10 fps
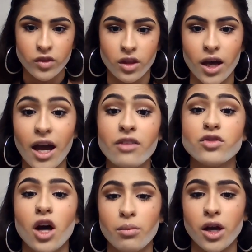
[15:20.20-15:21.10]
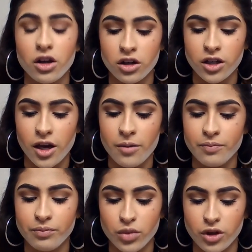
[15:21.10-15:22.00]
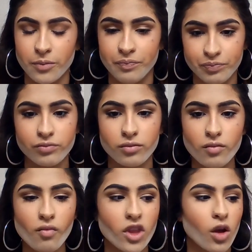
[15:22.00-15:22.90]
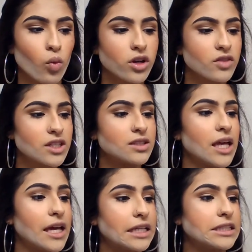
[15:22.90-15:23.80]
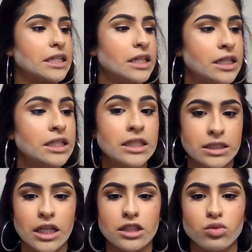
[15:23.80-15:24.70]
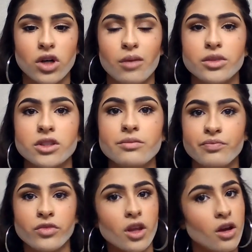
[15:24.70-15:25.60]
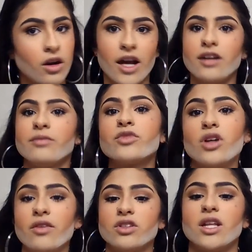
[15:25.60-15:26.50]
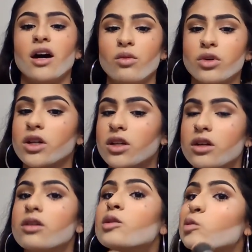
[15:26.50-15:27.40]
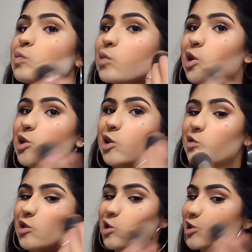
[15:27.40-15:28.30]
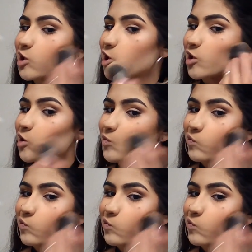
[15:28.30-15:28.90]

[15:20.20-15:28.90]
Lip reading: I have not met her yet, but one of these days that's what happened. Okay, so after that we're gonna blend everything together.